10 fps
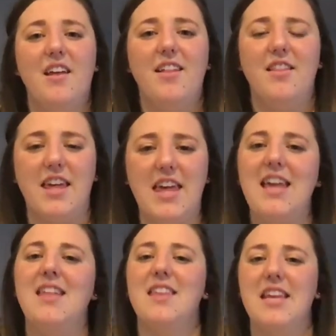The
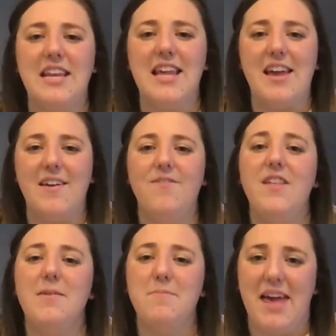king then gave the
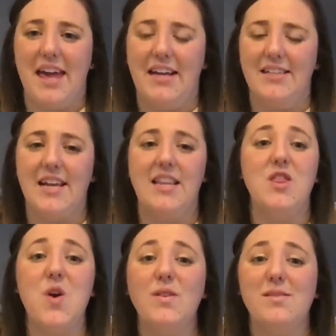command, and
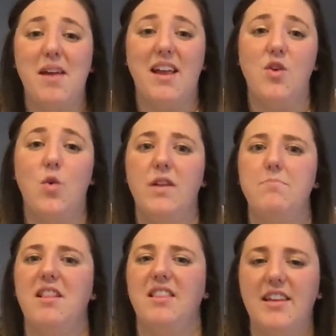those men who had
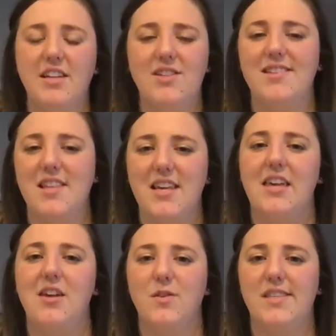maliciously
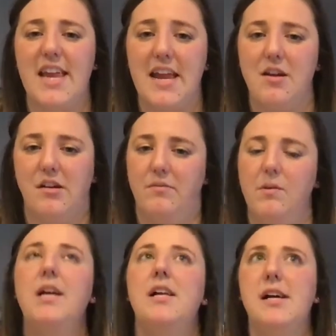accused Daniel,
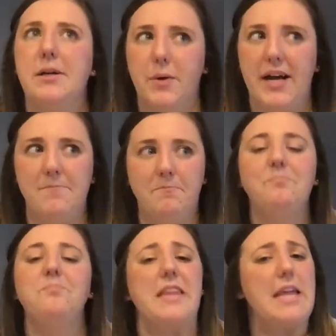well,
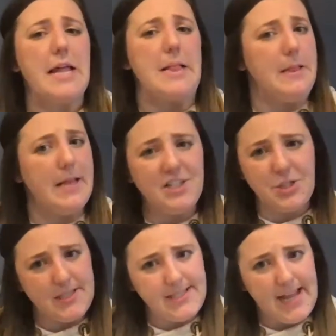let's
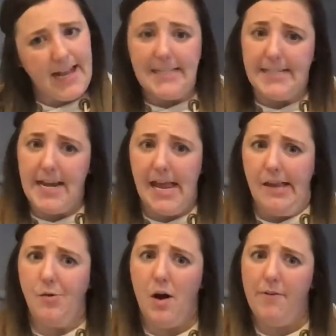just say it didn't
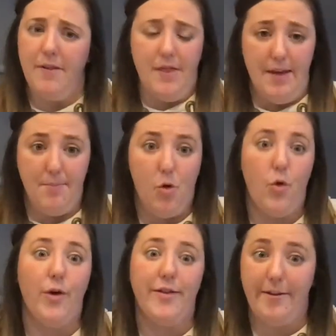end well for them
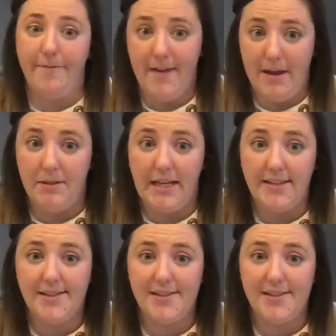or their families.